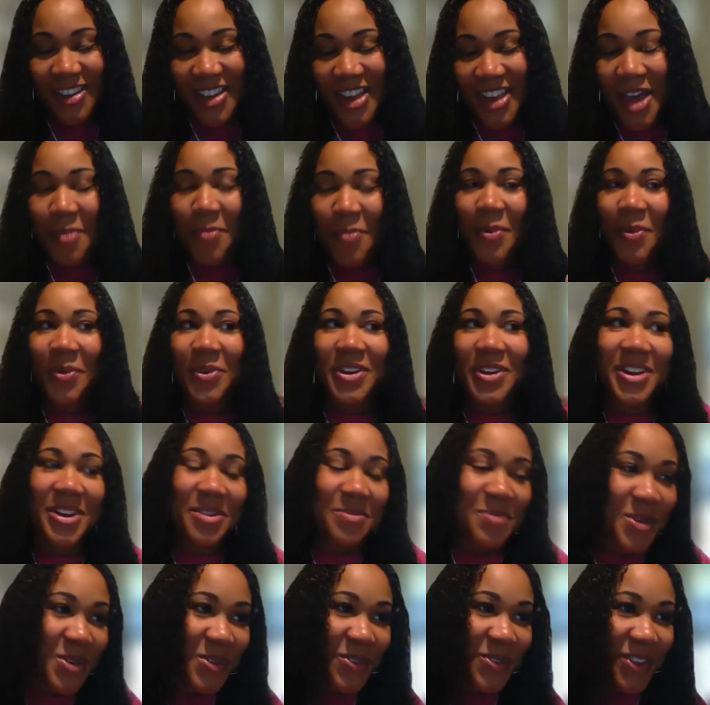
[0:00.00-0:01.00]
uprooted and
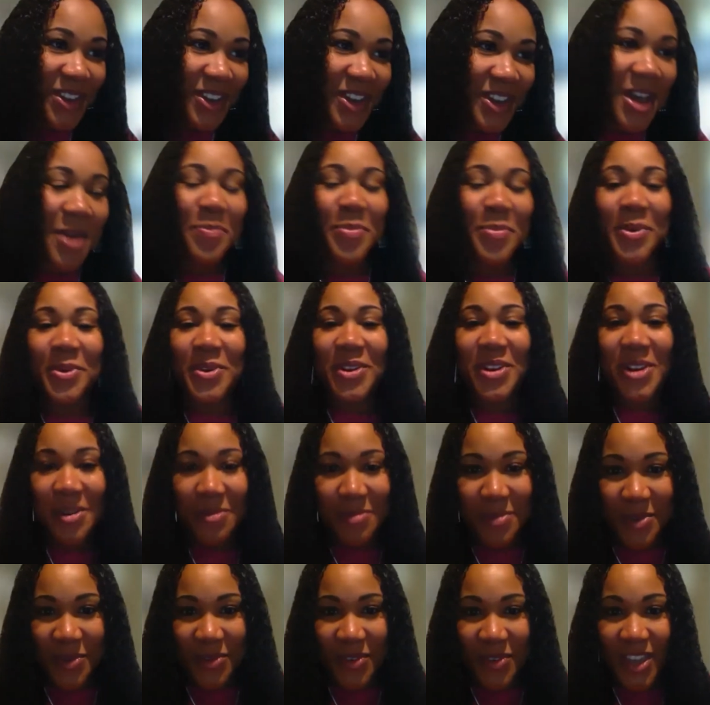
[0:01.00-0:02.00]
moving, uprooted and
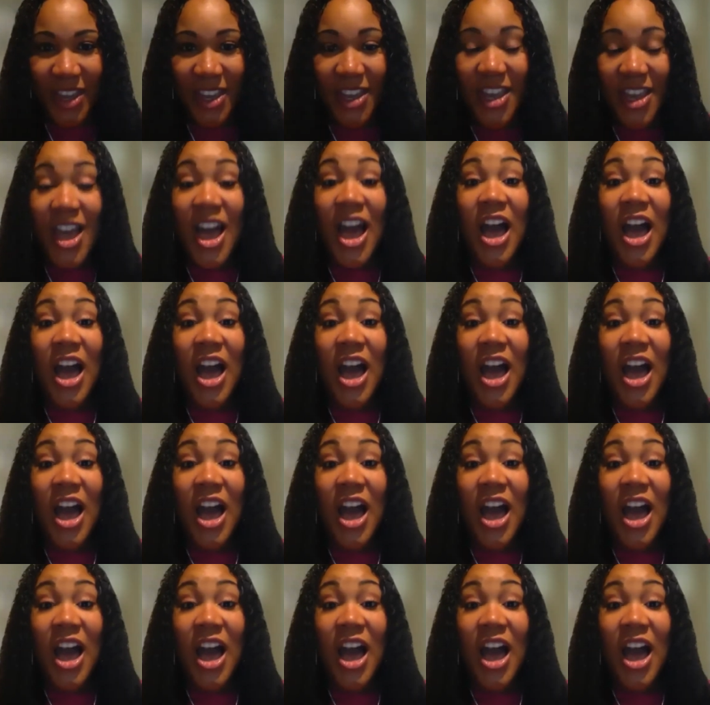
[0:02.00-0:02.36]
moving